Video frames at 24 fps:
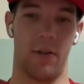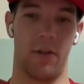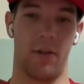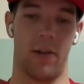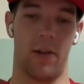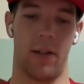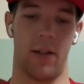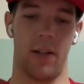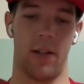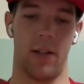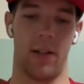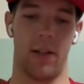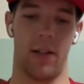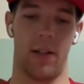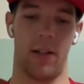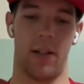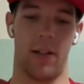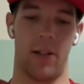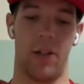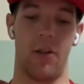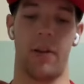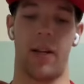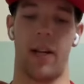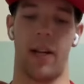you,
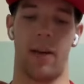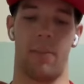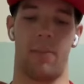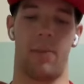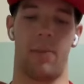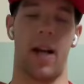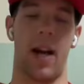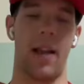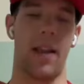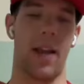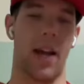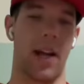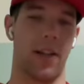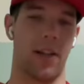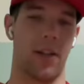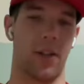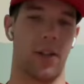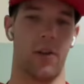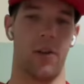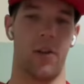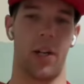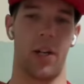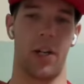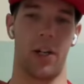you can apply that
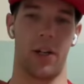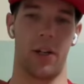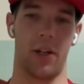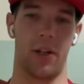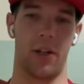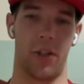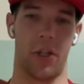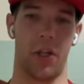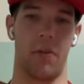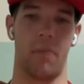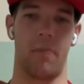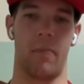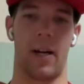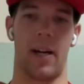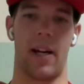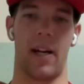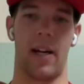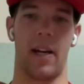to your dirt